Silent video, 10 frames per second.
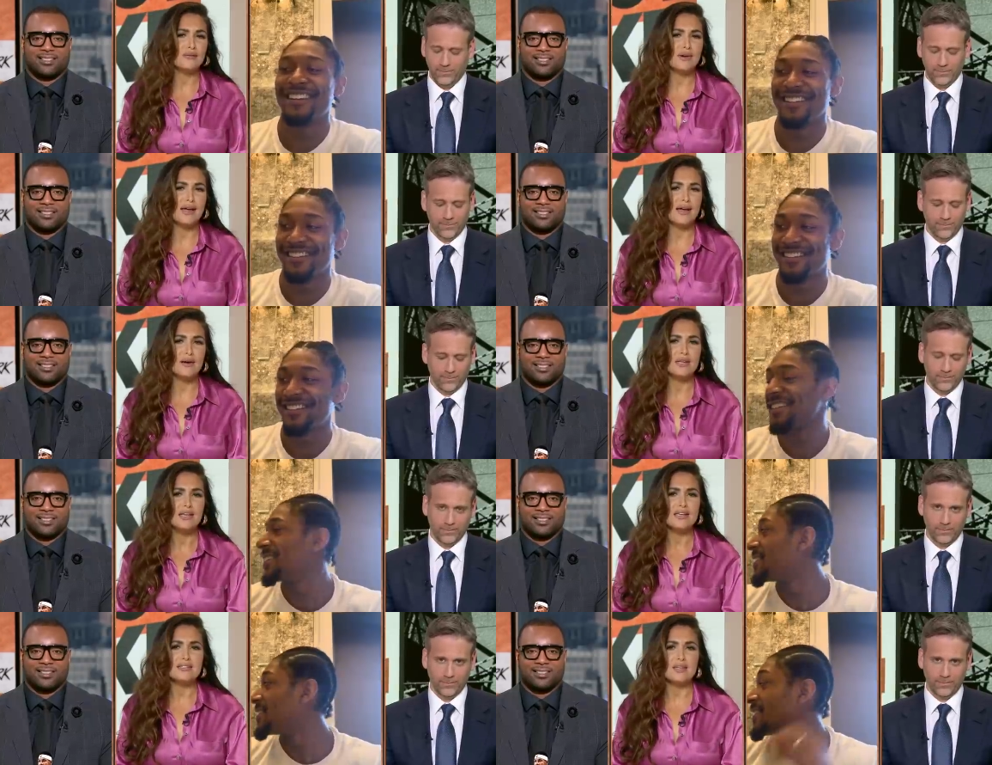Speaker 1: around?
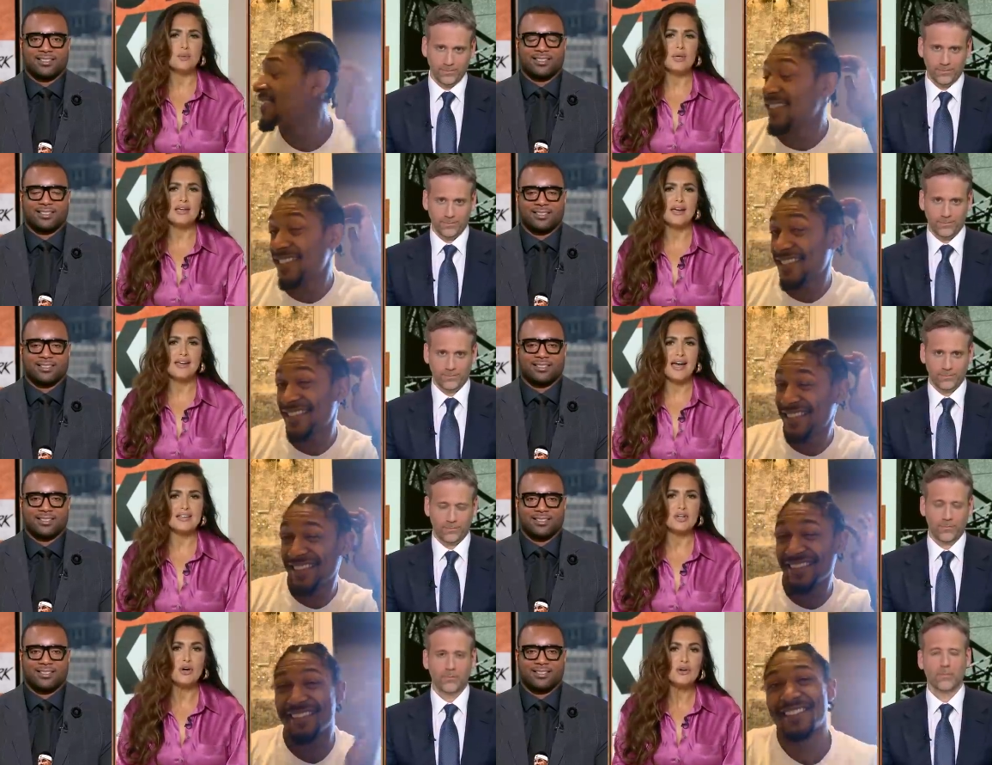He said, We got
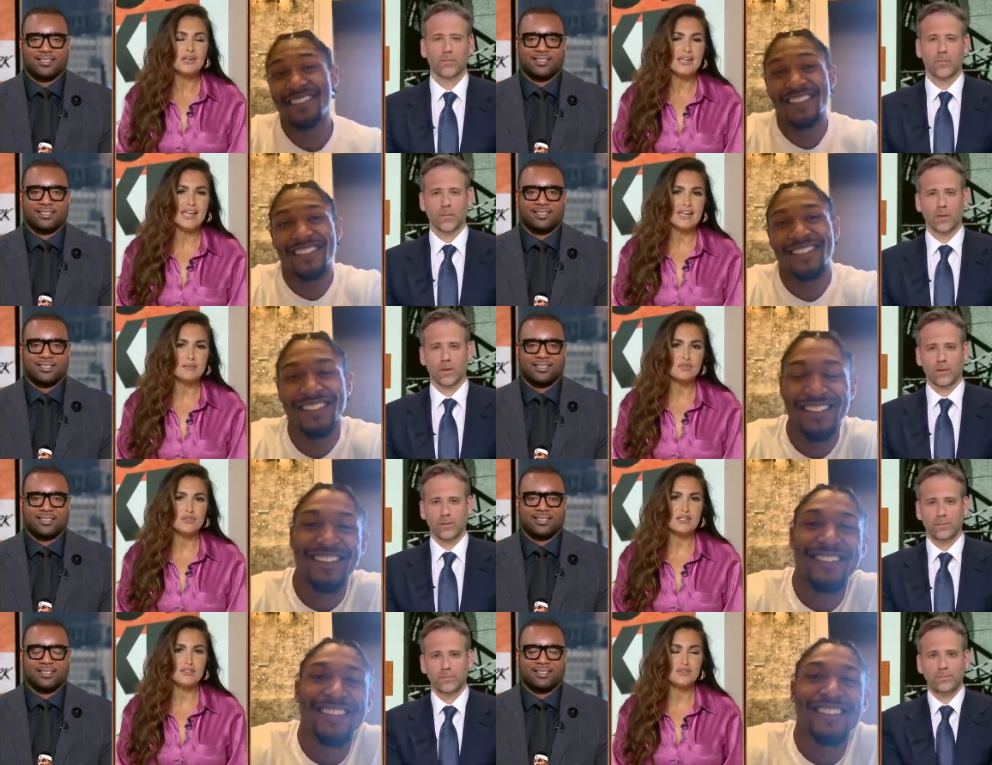guys hurting
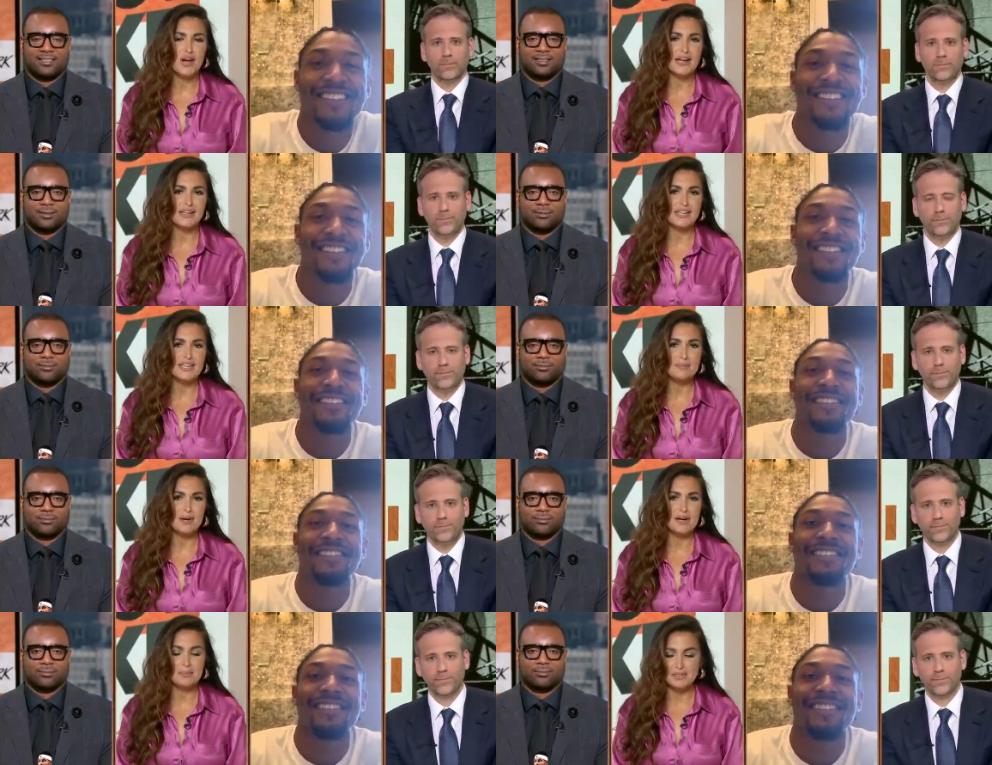hamstrings trying to keep
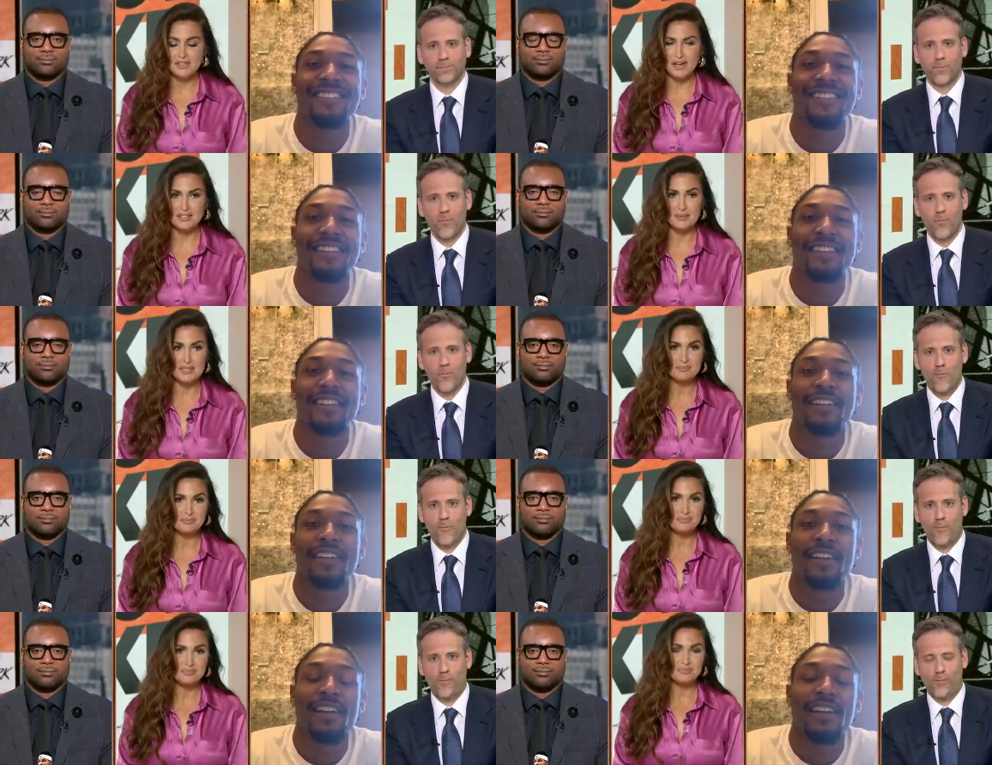up. Talk to me.
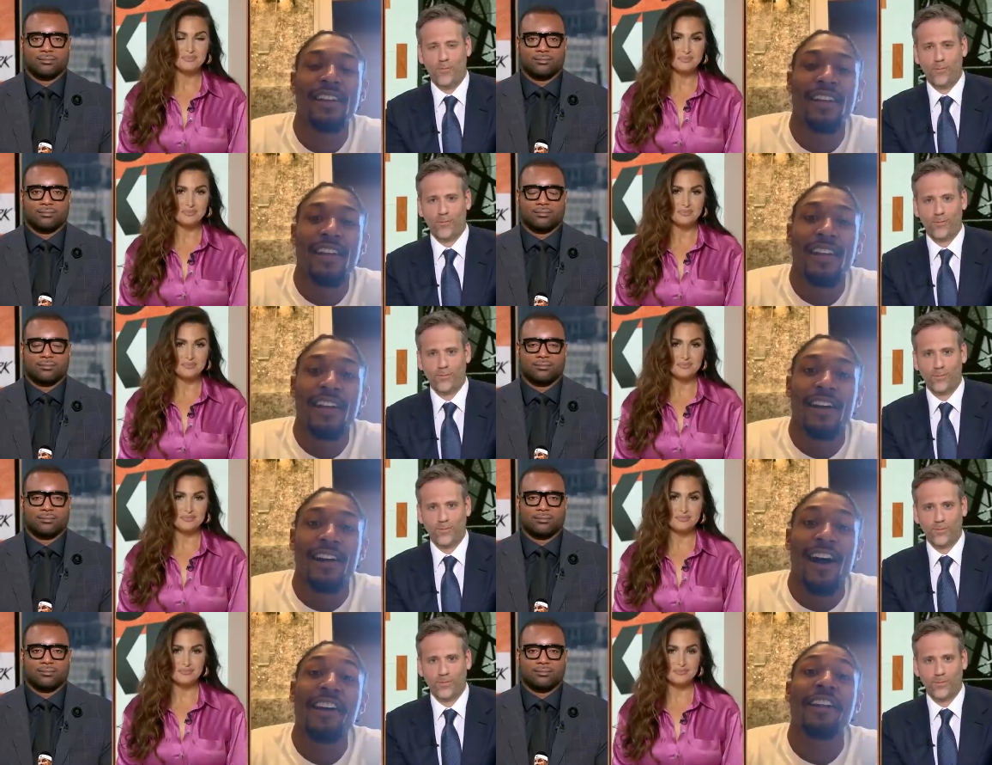
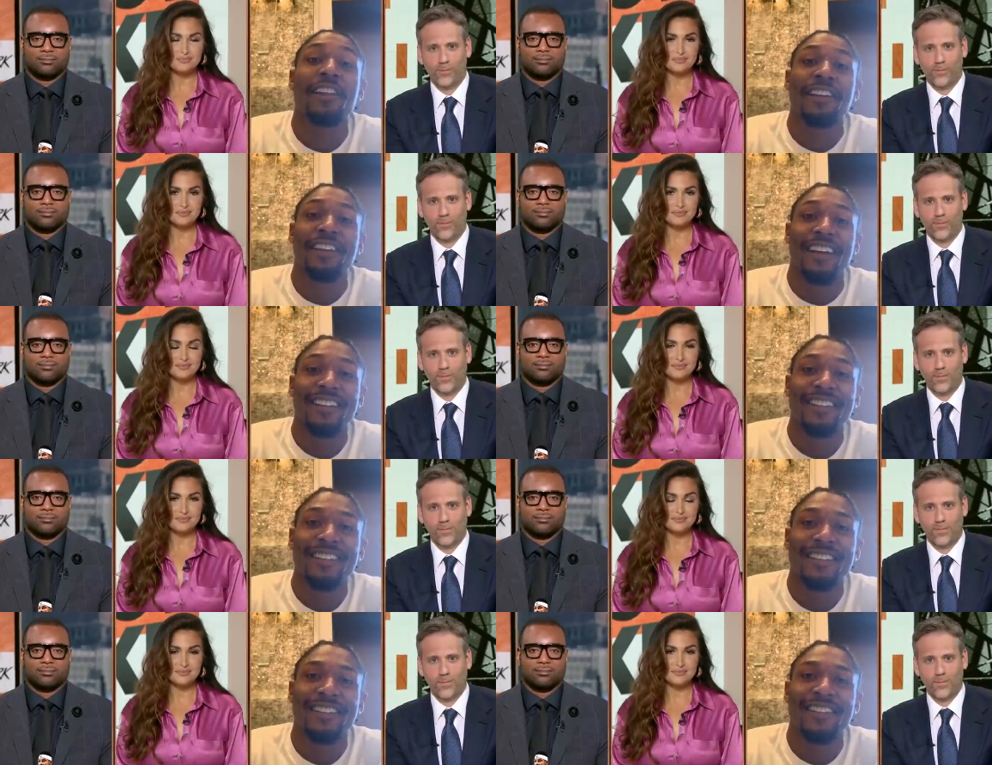
Speaker 2: I didn't like that.
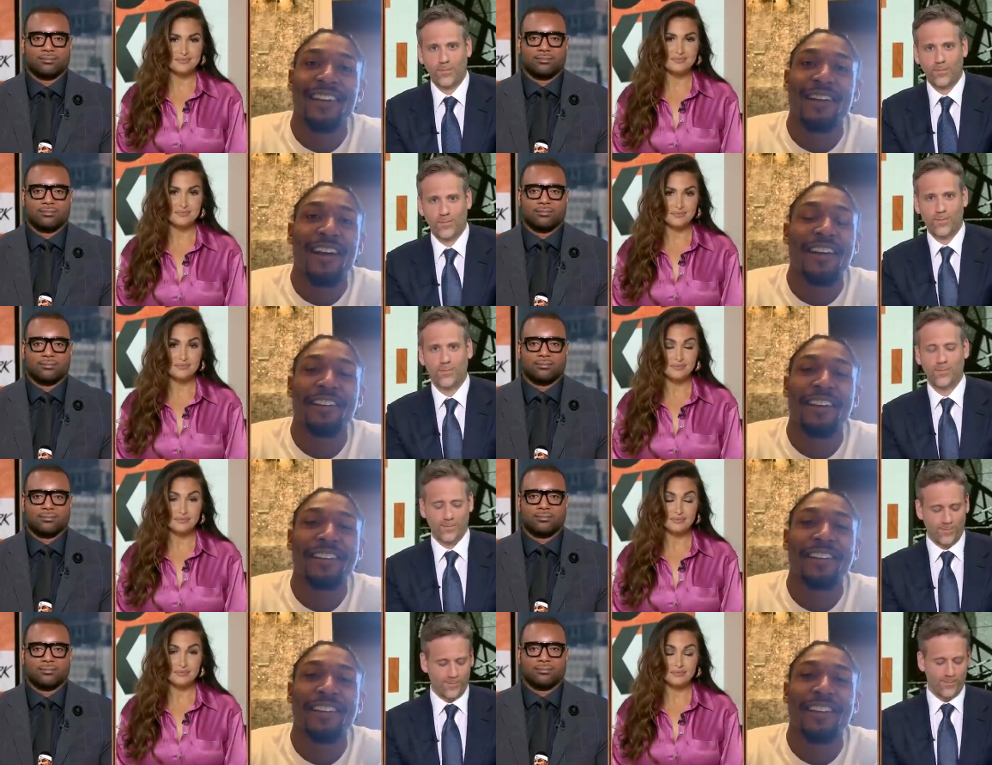That I didn't
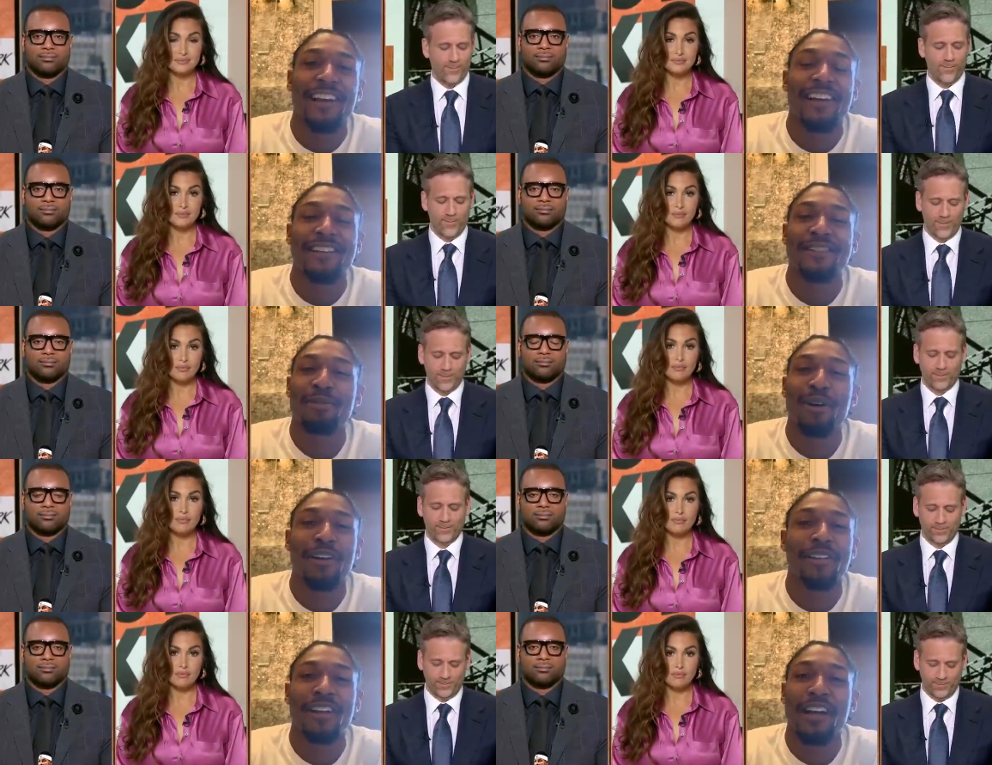like the last
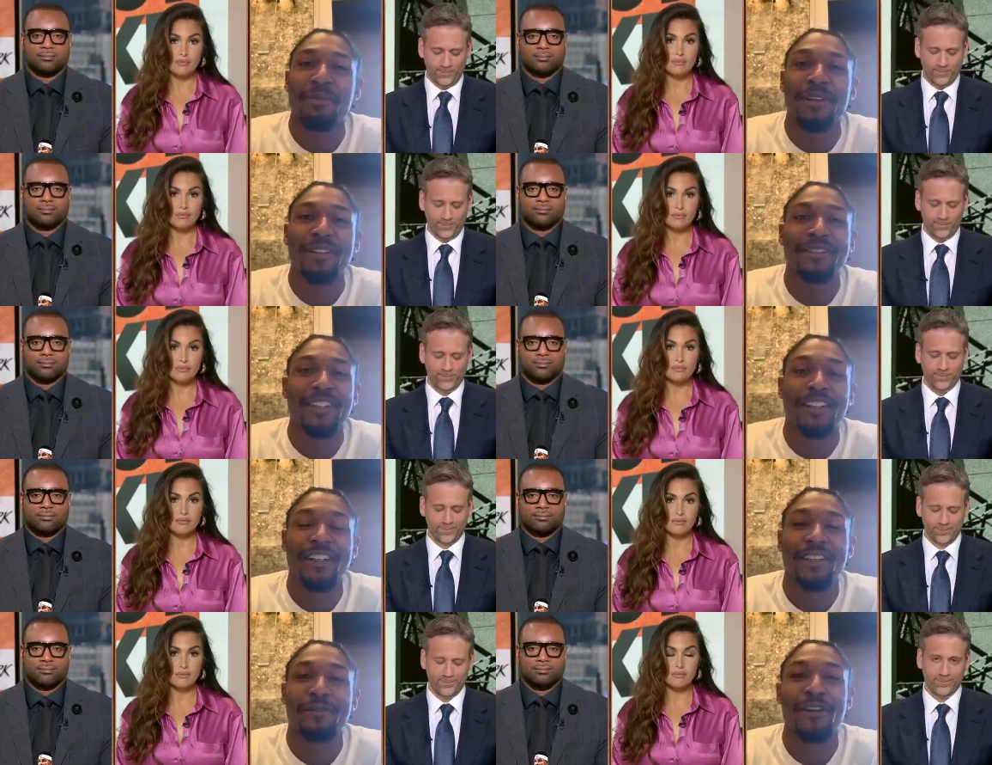part of the comment.
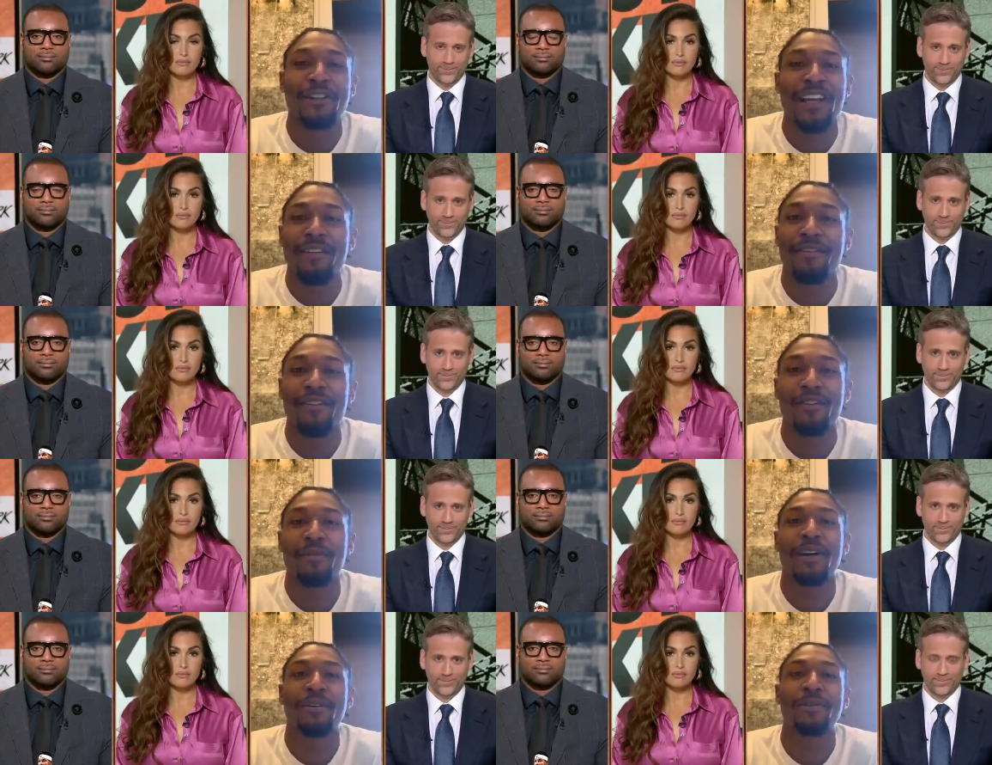Uh, the first half of
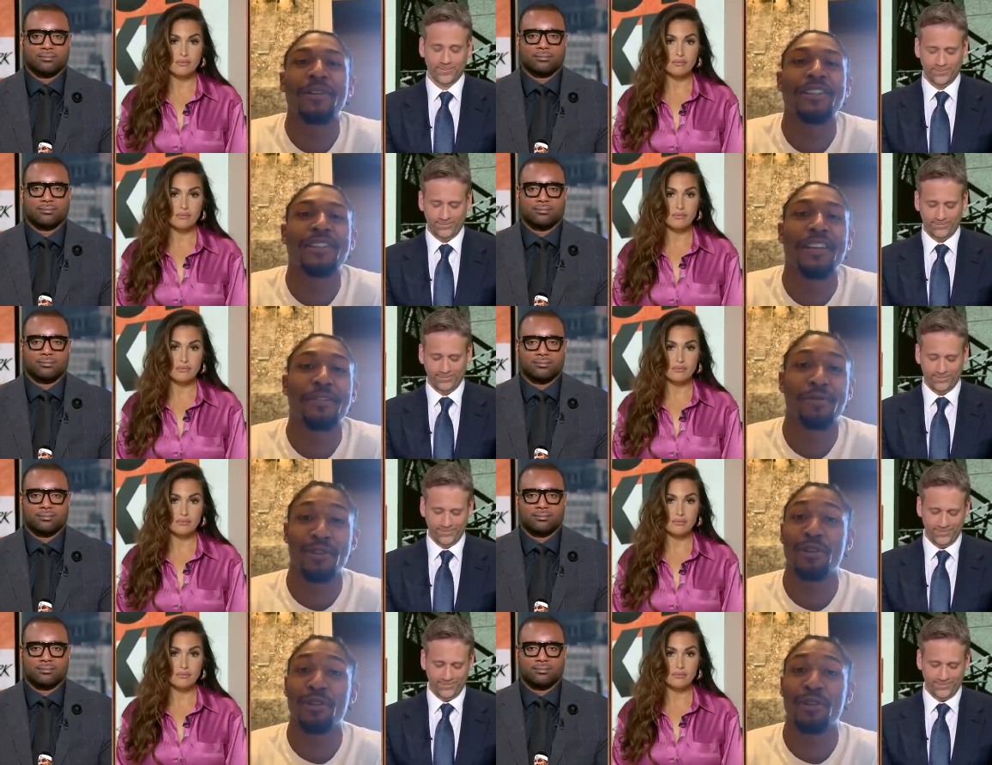it about what Steph